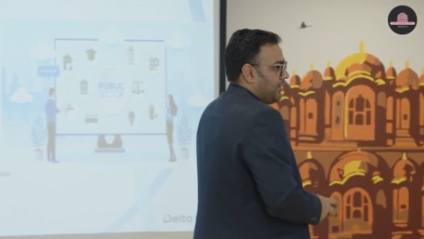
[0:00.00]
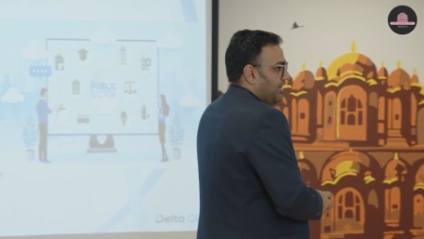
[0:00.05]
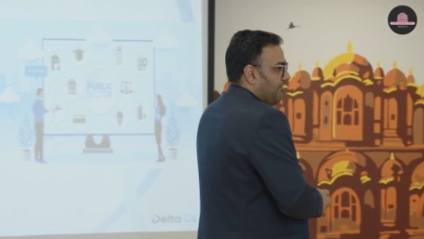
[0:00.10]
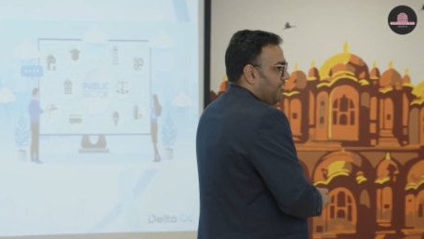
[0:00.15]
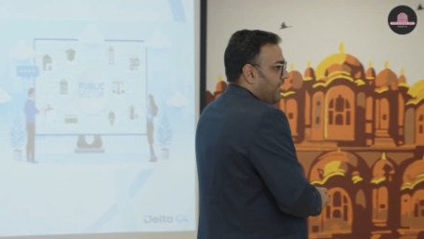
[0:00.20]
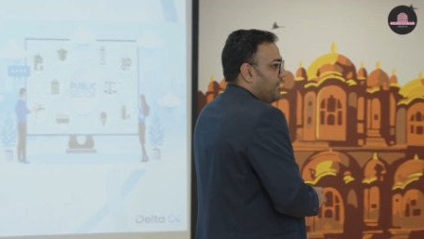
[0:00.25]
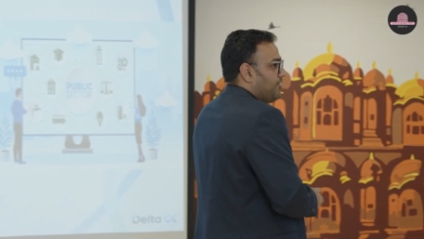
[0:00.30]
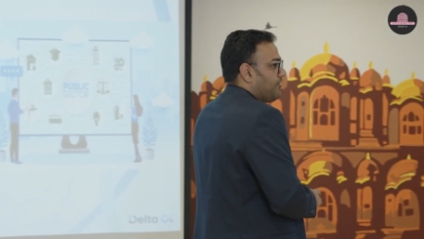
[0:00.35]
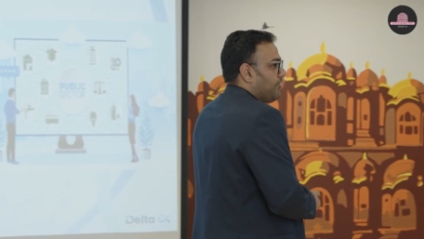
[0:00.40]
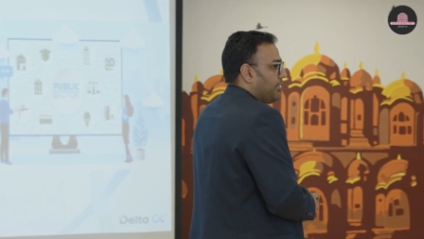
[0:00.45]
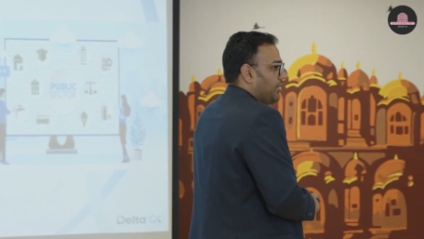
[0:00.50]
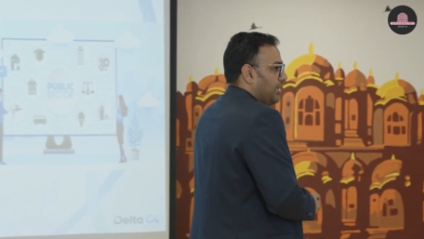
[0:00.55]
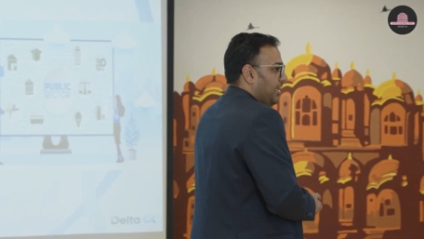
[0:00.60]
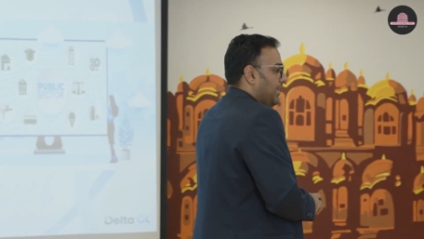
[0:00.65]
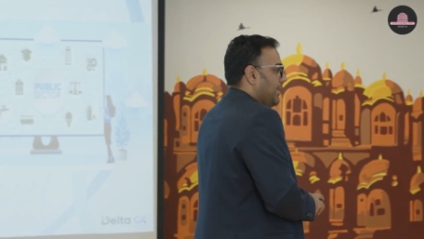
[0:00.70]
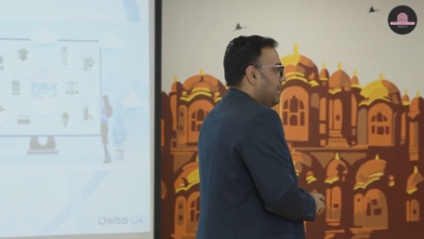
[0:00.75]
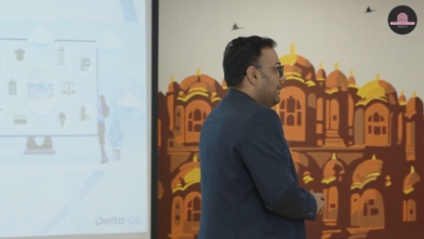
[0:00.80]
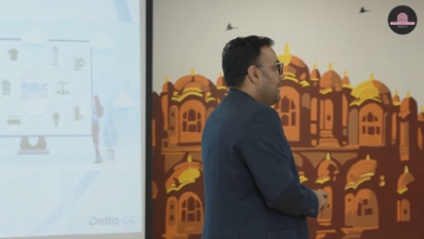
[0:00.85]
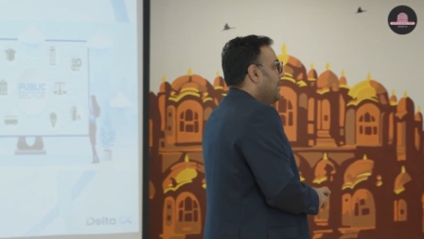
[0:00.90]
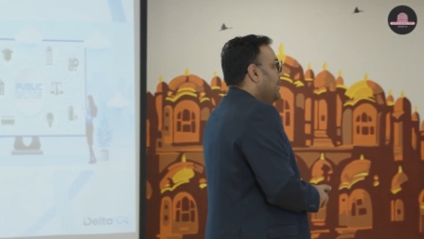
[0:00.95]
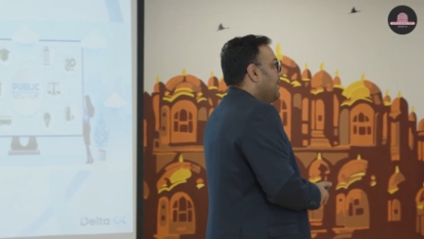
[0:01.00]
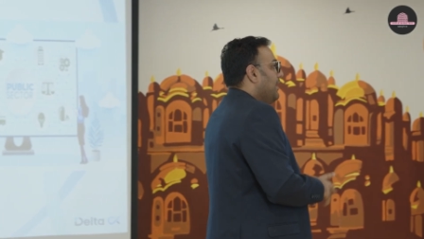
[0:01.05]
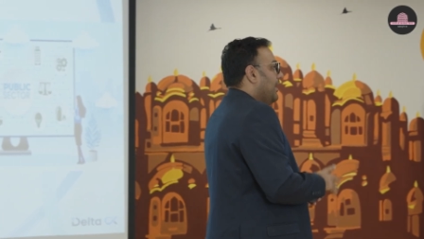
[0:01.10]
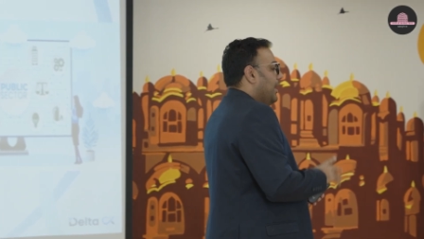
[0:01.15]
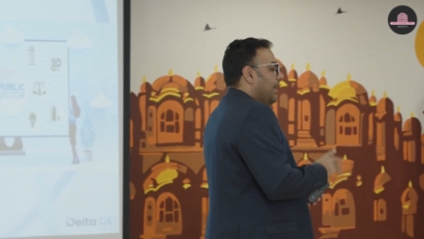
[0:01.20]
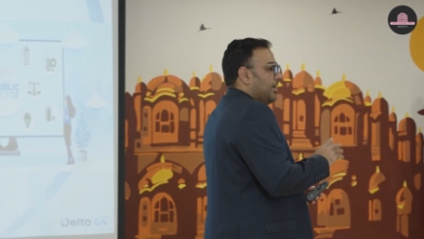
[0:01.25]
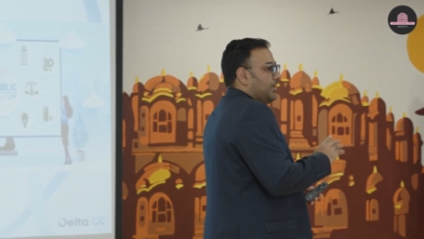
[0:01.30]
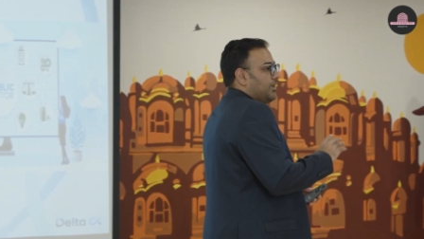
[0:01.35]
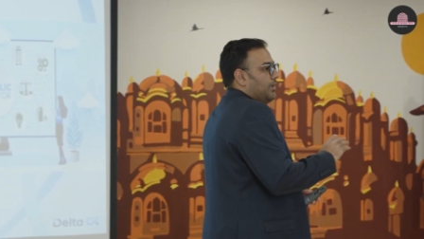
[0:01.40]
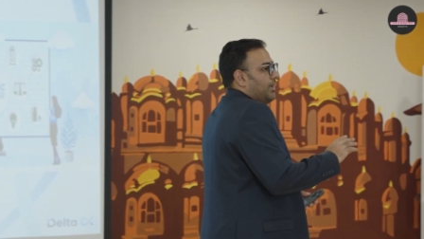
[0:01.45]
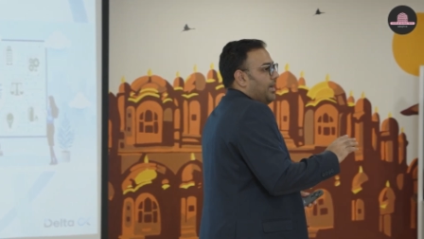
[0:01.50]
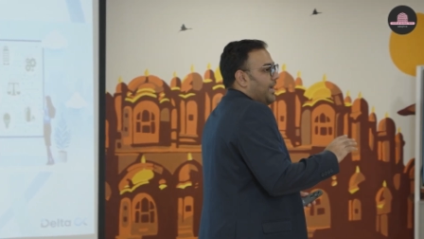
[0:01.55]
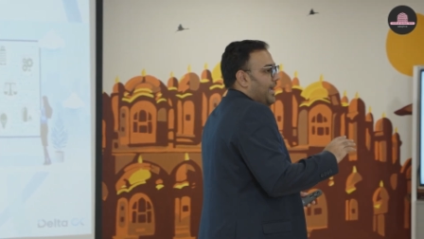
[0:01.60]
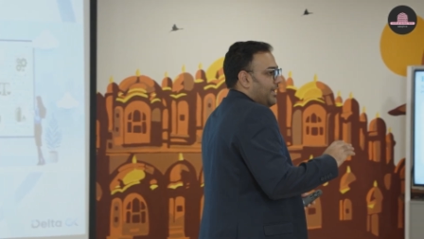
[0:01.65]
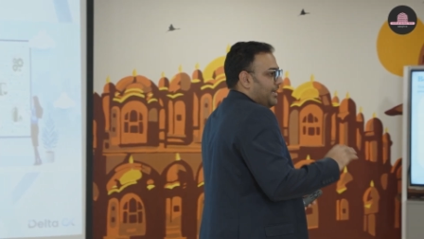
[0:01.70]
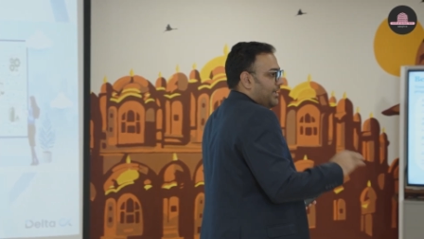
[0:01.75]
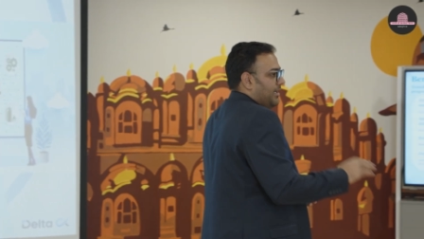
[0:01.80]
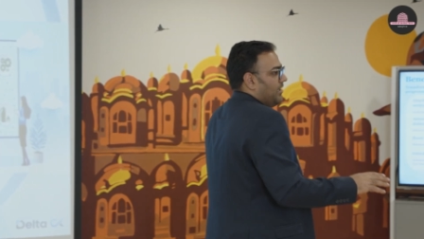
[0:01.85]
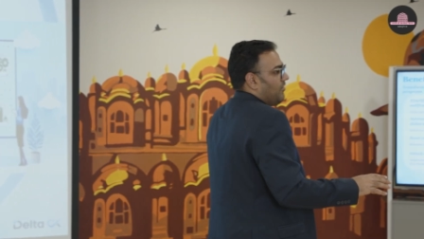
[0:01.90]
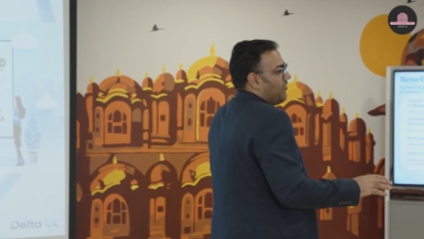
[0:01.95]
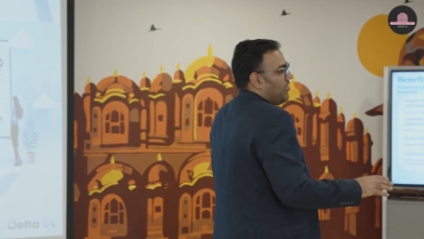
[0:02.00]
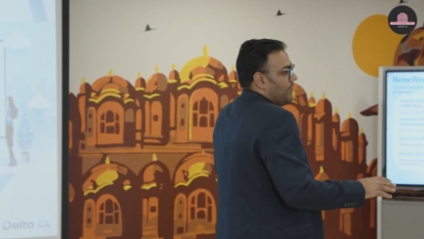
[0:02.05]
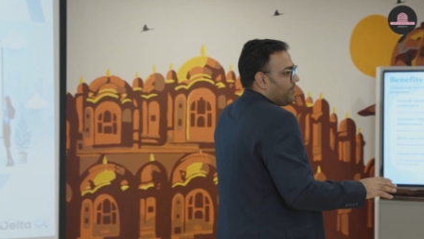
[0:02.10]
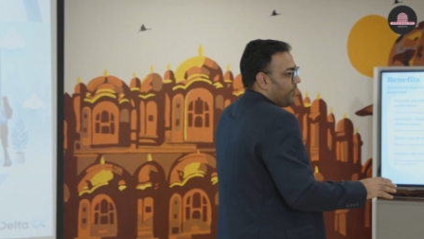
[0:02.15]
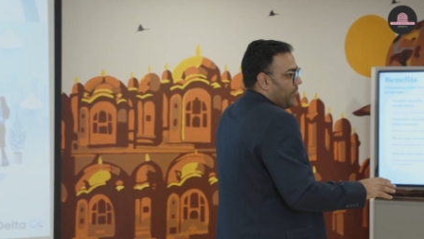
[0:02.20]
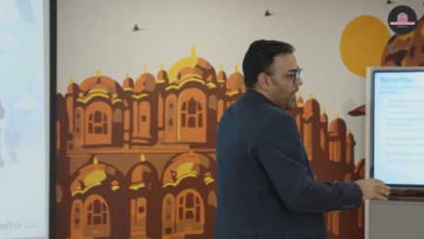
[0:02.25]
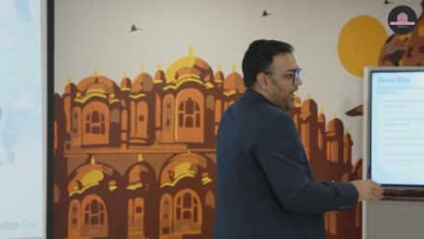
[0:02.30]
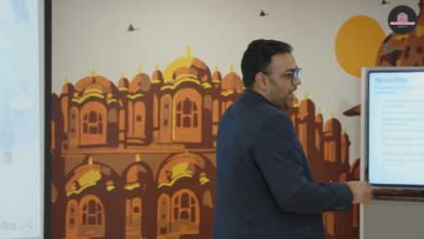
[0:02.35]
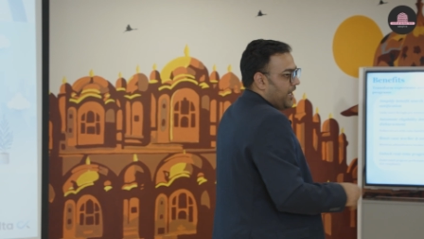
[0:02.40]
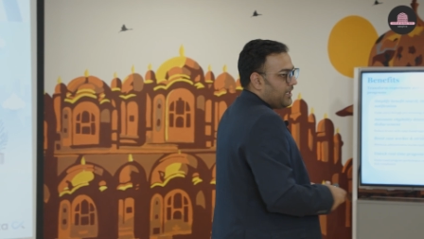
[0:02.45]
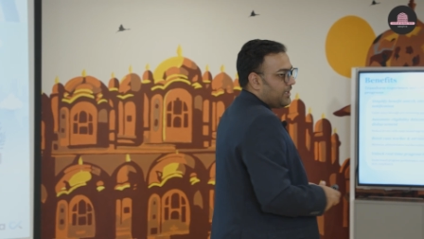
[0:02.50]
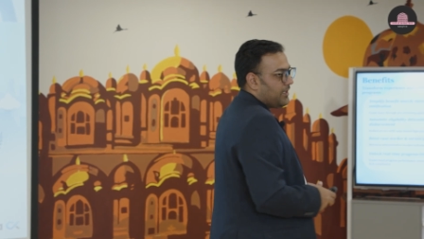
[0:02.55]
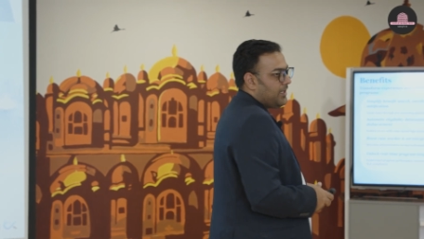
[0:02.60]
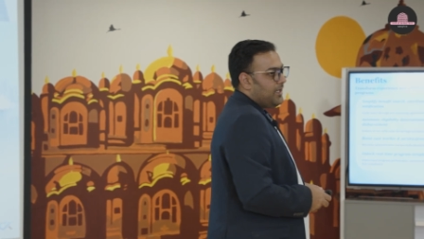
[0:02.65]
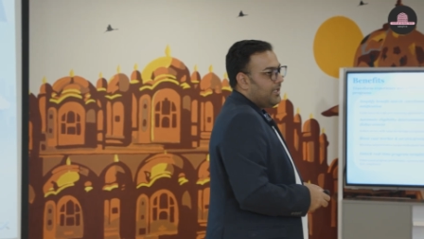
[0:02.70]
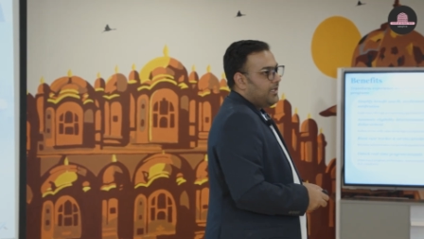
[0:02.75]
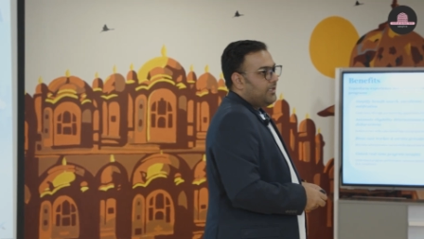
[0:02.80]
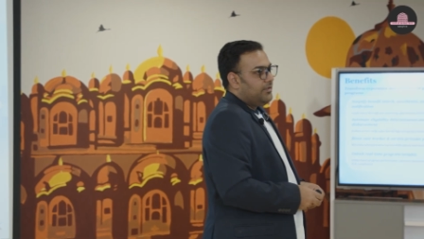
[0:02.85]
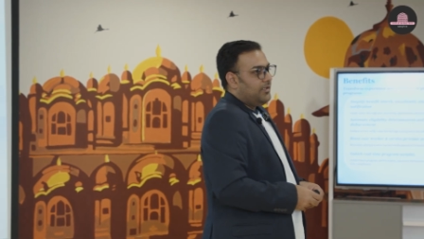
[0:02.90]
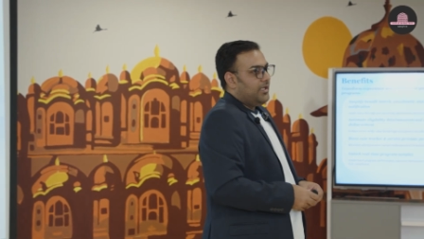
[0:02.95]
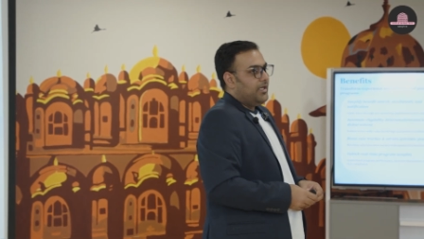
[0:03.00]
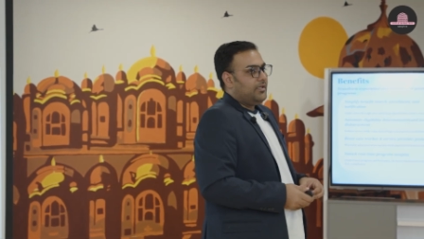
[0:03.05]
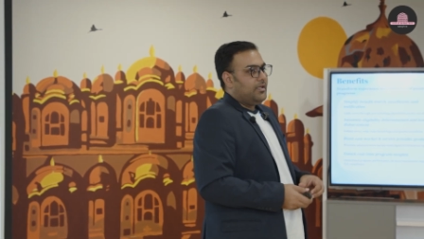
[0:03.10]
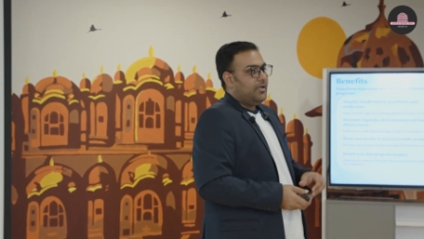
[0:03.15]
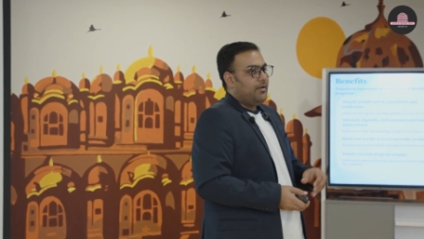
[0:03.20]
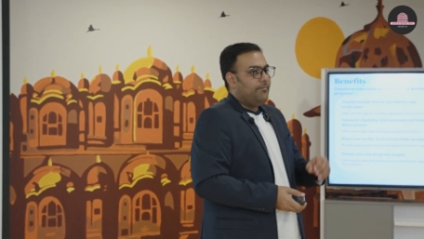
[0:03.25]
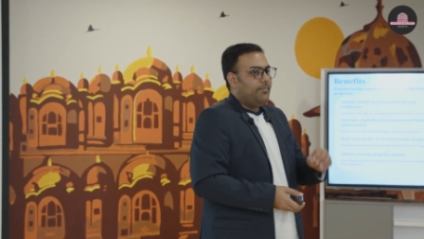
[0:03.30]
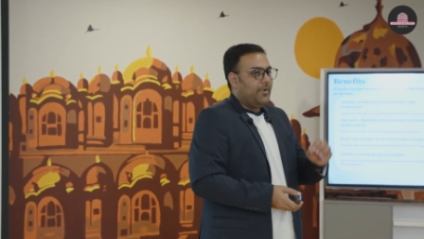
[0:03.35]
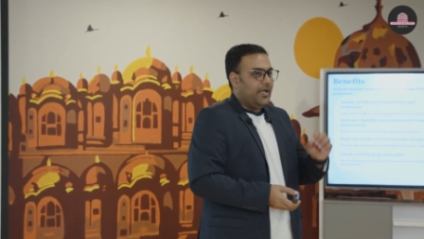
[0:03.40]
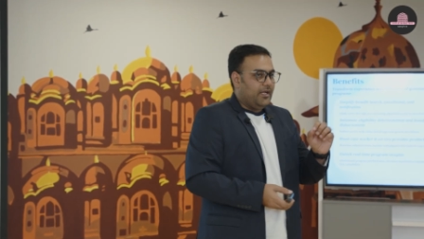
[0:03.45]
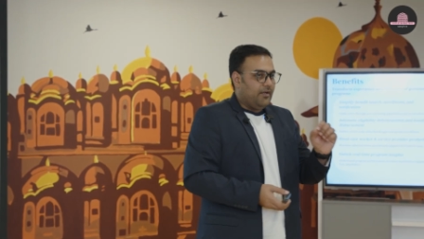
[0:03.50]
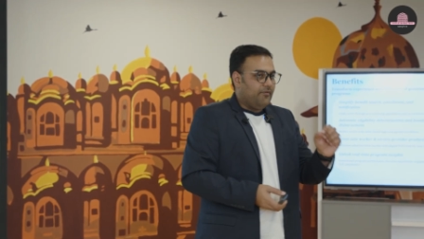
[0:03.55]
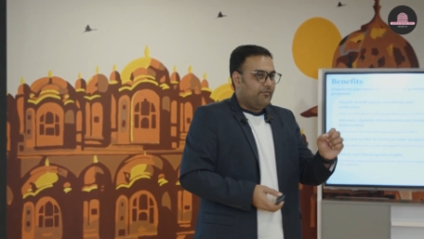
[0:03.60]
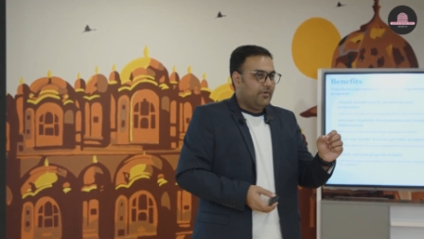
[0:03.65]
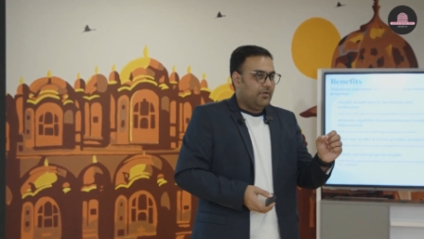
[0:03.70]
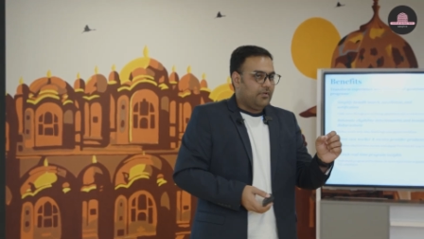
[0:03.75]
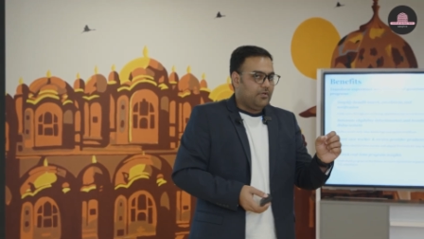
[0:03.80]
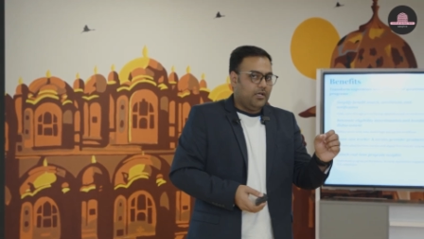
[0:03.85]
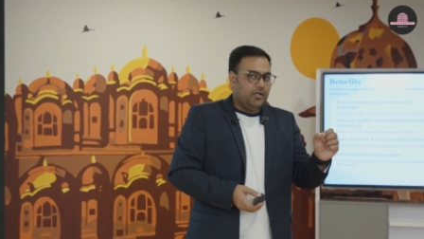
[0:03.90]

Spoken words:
They want to see at any given point that a benefit,